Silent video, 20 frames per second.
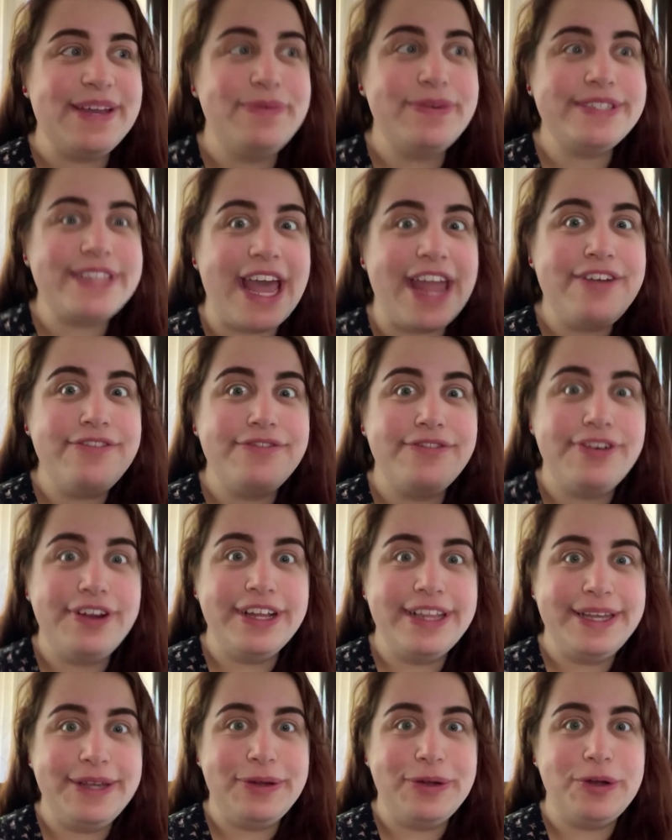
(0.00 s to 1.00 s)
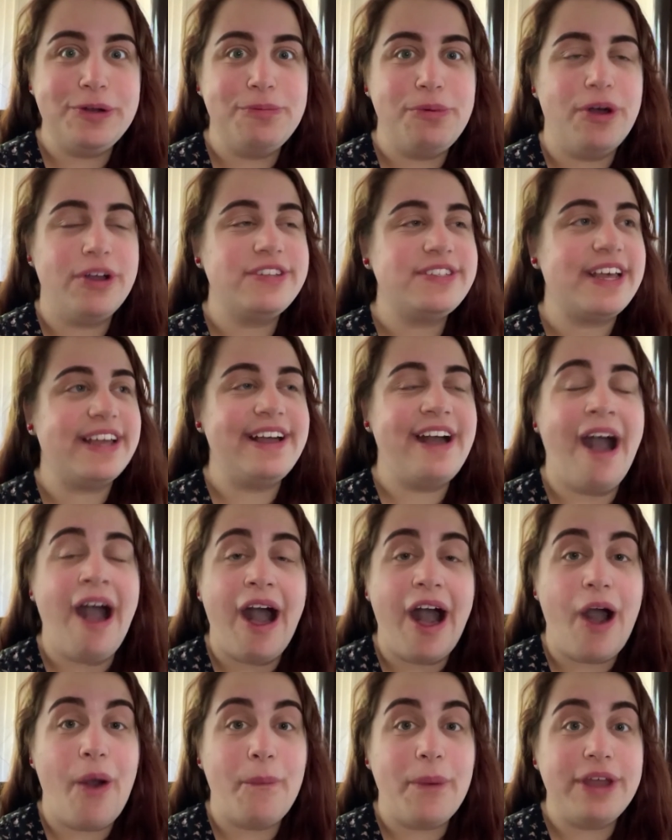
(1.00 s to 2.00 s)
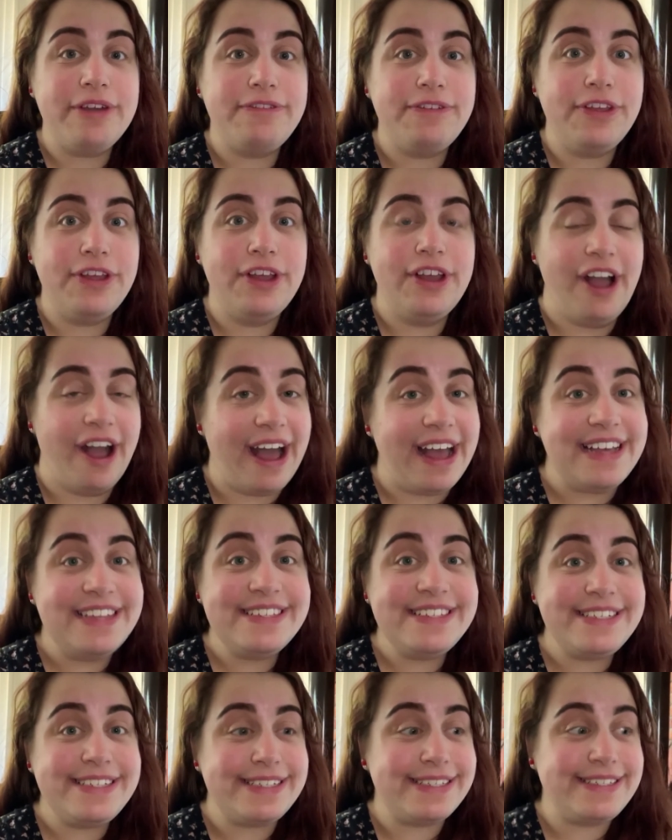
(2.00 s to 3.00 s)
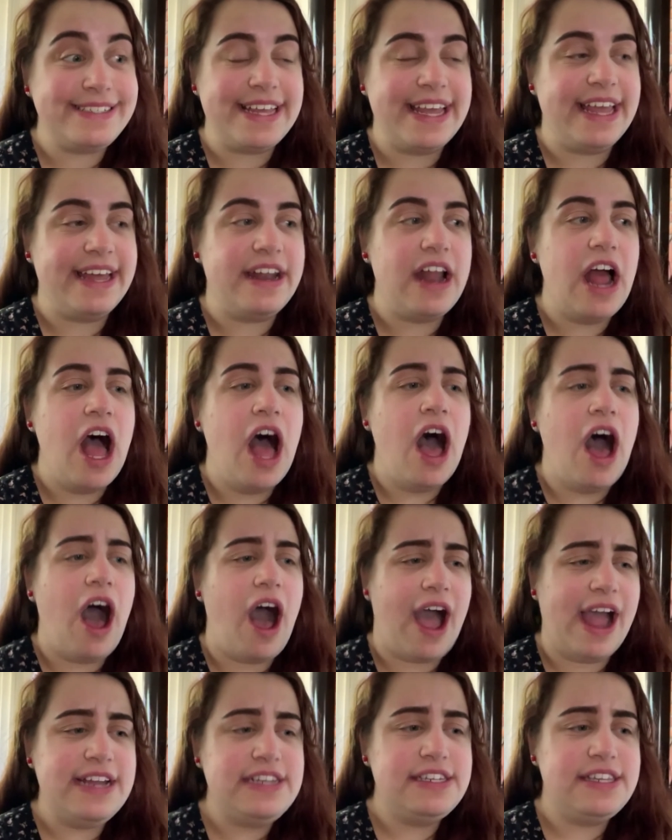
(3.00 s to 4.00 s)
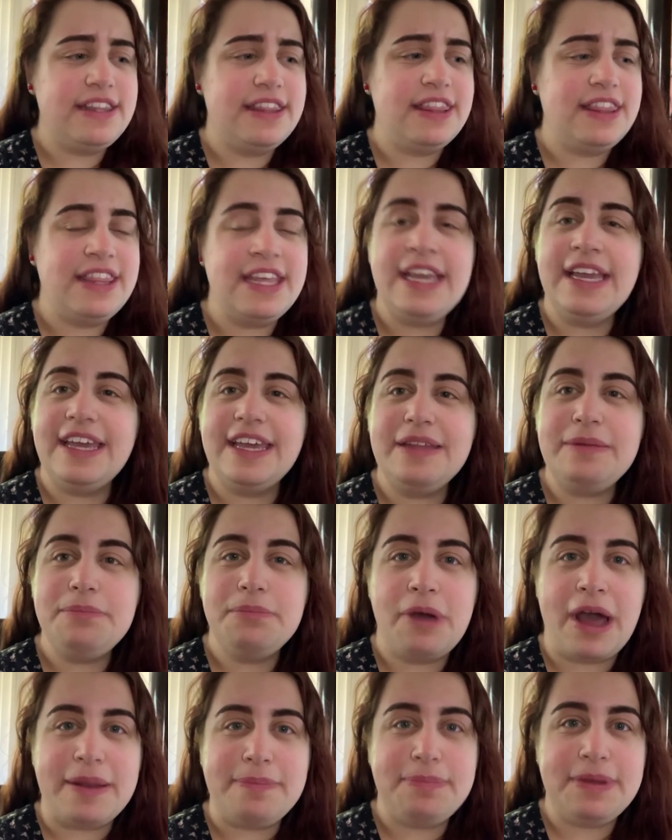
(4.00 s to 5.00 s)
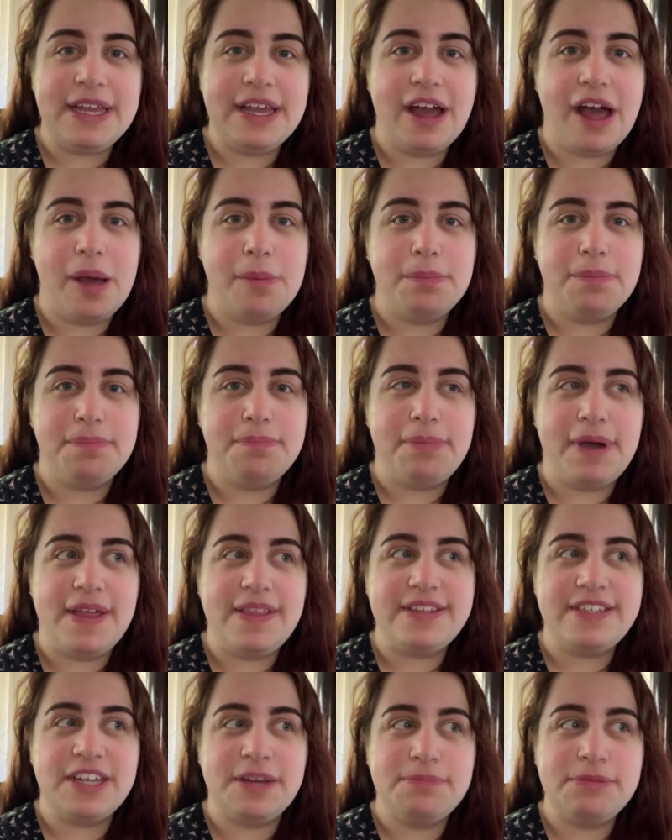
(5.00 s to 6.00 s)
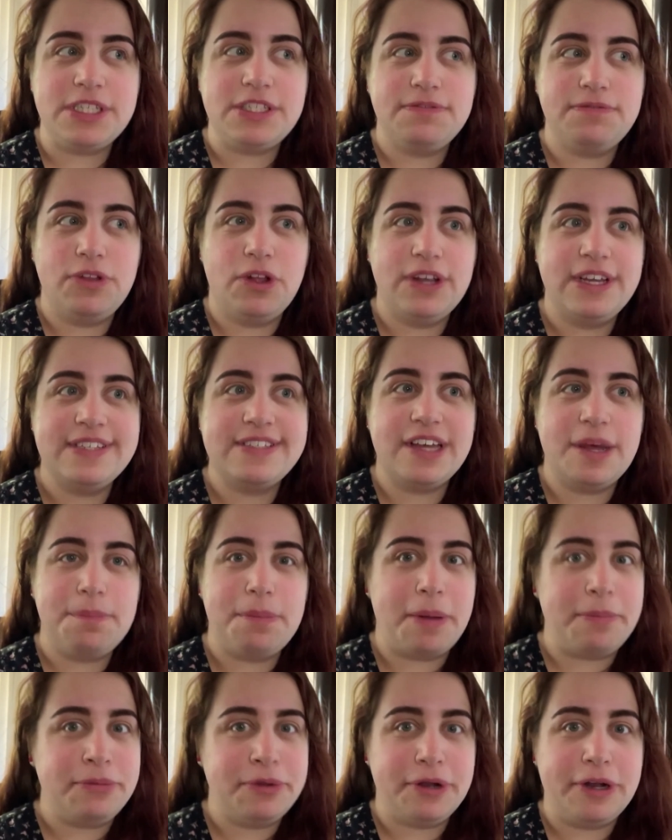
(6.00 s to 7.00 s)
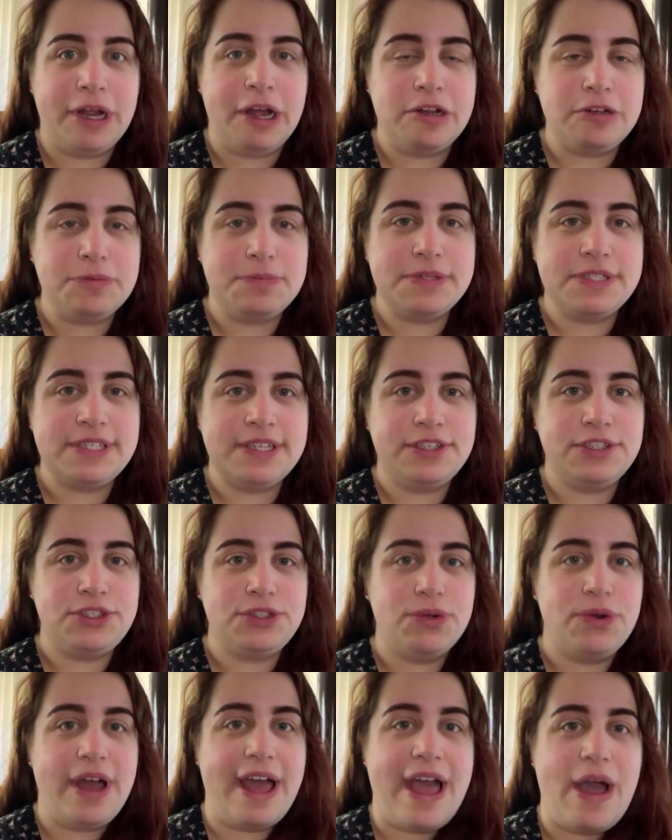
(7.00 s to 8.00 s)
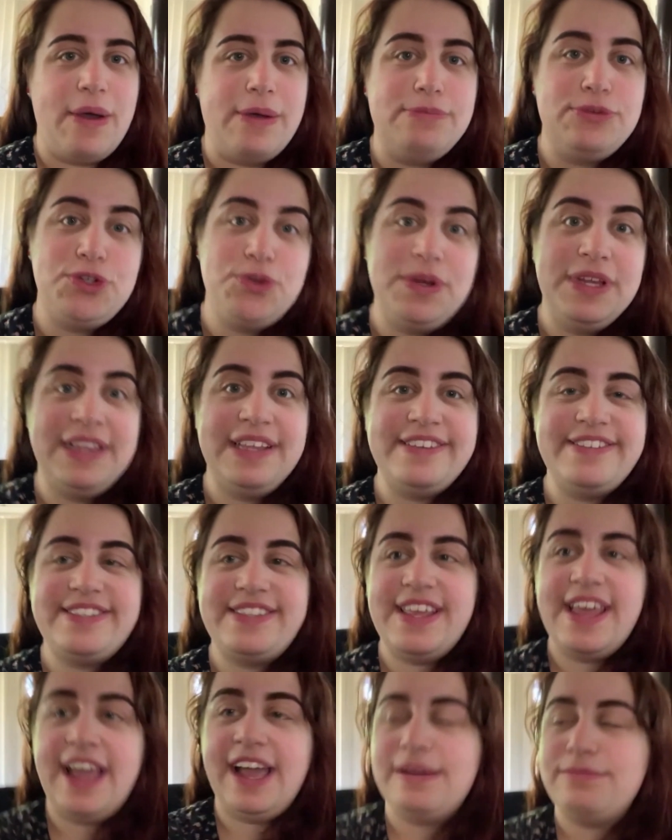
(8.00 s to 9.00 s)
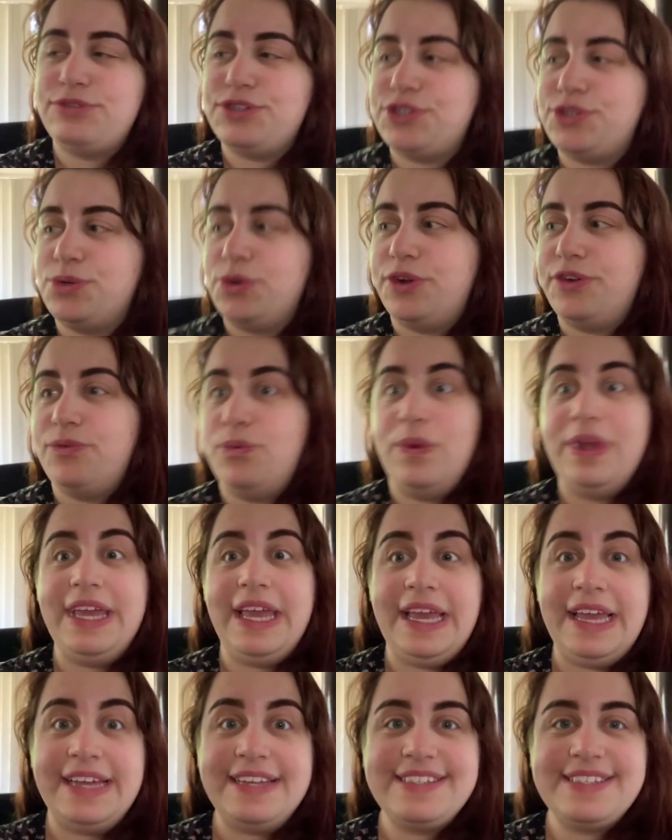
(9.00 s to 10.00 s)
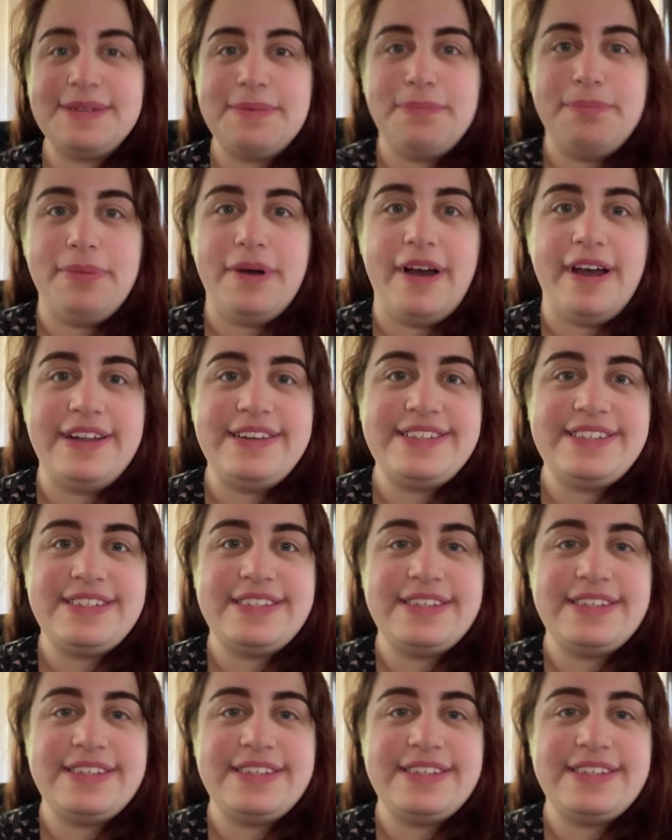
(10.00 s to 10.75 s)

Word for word: it was a really cool box. I can't wait for you guys to see it. I think it might be up by the time this vlog is up. I'm not 100% sure how I'm doing this thing. I'm just sort of winging it, but